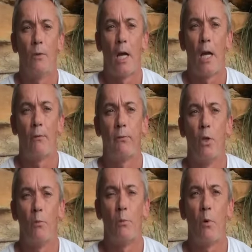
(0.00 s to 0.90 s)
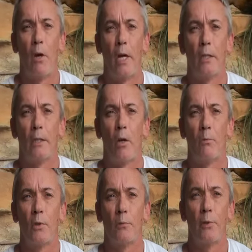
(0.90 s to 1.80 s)
Uh, flew me by
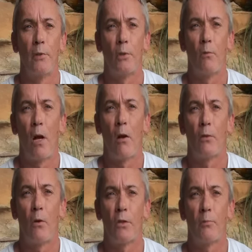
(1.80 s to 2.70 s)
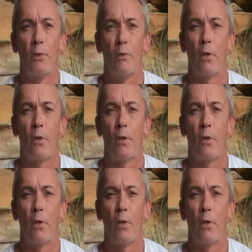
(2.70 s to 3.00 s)
helicopter to Prince of Wales Hospital,